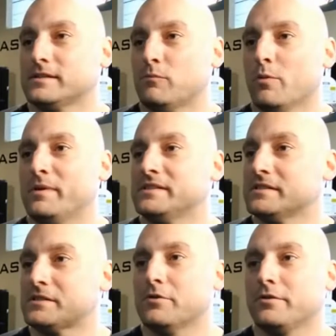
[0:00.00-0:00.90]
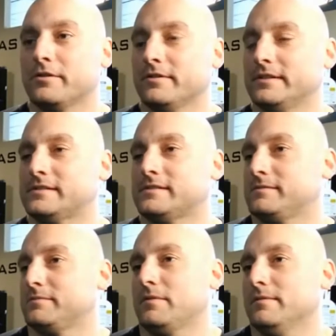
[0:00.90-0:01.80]
being a small business owner,
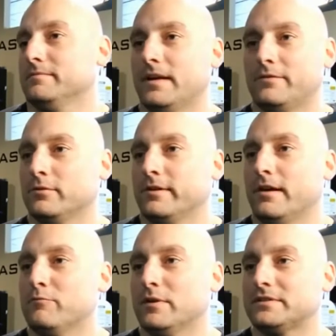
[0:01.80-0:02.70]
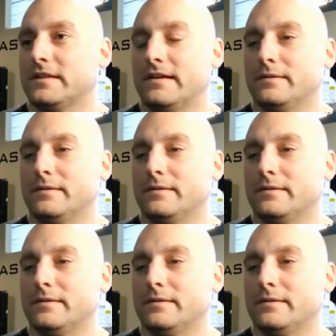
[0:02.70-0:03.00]
I really don't have much